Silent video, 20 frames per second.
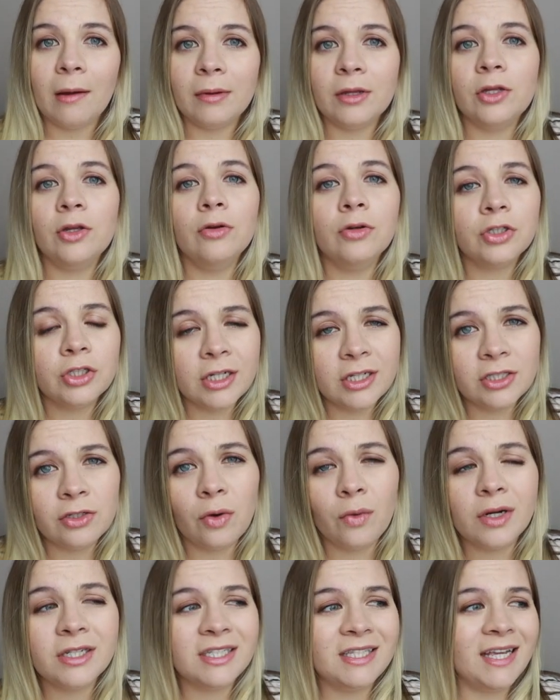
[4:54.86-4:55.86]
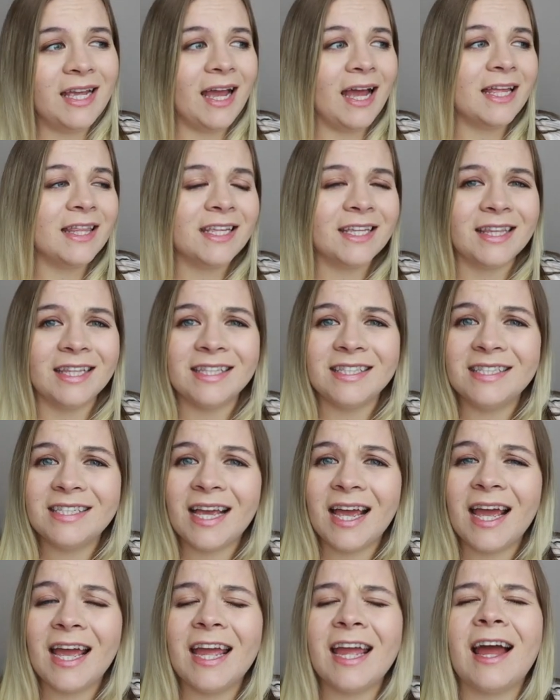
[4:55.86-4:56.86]
Usually towards the end of the
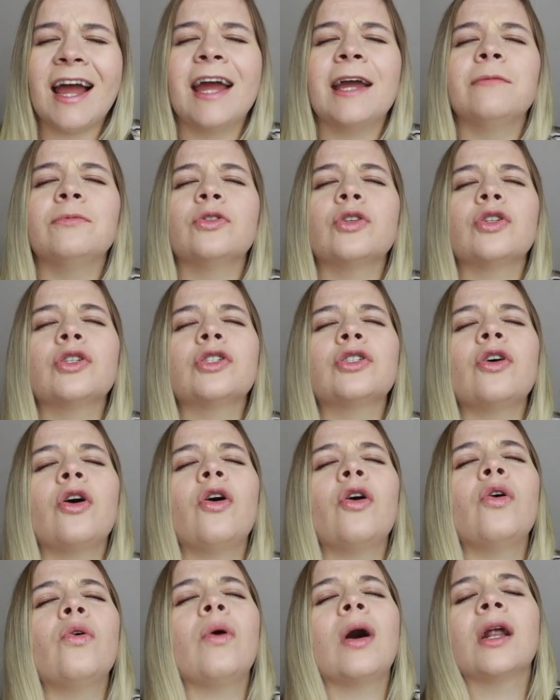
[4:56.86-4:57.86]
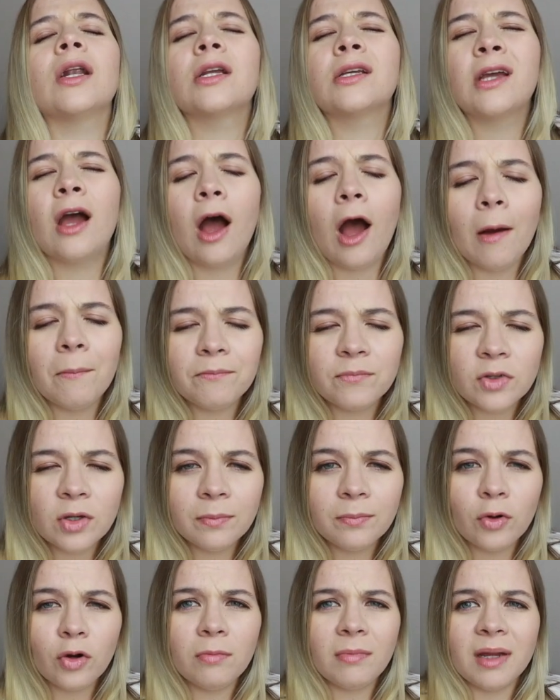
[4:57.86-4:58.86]
day, I am just so
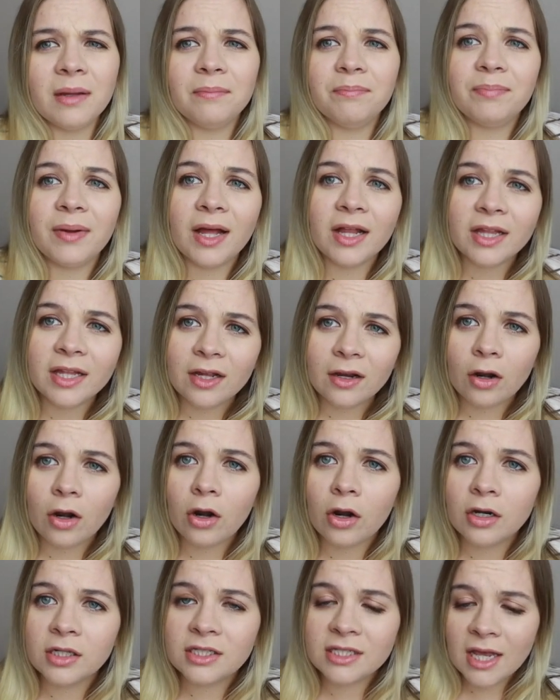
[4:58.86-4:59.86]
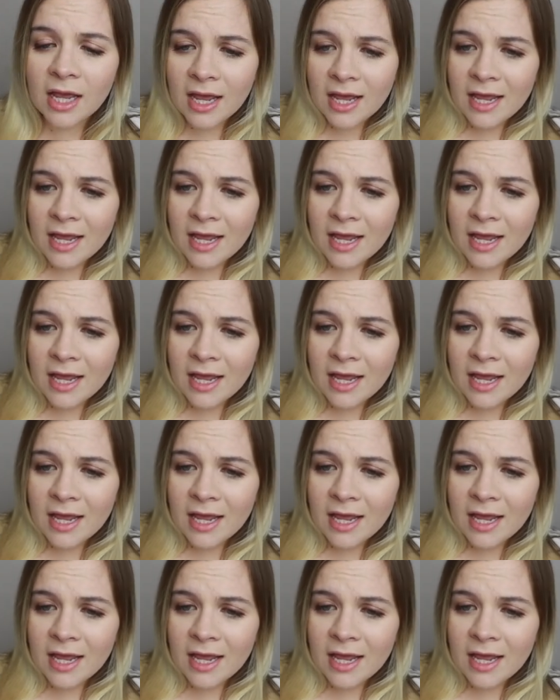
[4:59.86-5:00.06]
uncomfortable. My belly hurts.